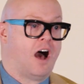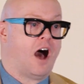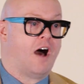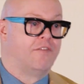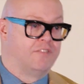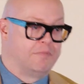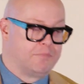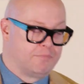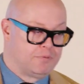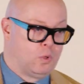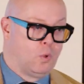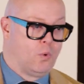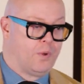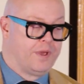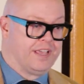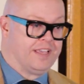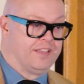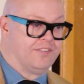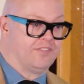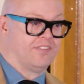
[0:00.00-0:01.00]
of
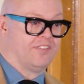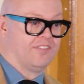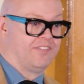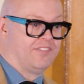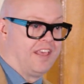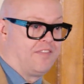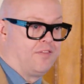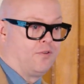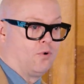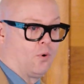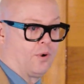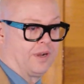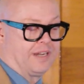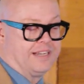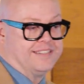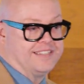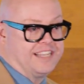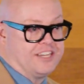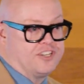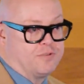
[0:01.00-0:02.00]
employees said their
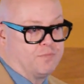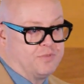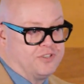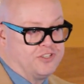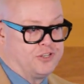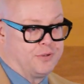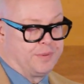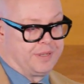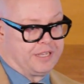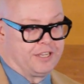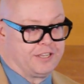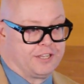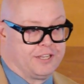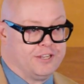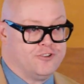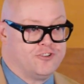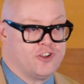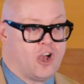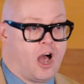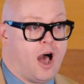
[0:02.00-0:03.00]
organization was doing a
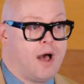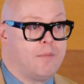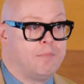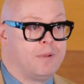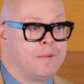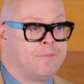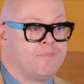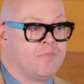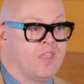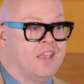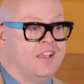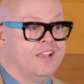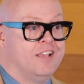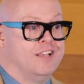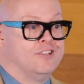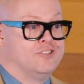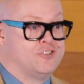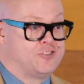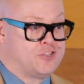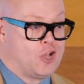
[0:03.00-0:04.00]
good job.
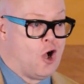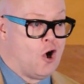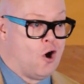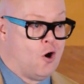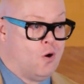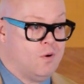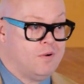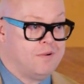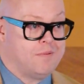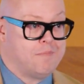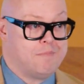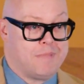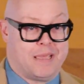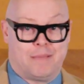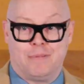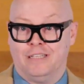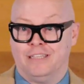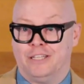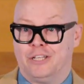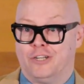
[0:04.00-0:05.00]
So
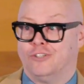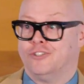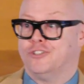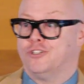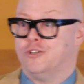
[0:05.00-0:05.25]
maybe a little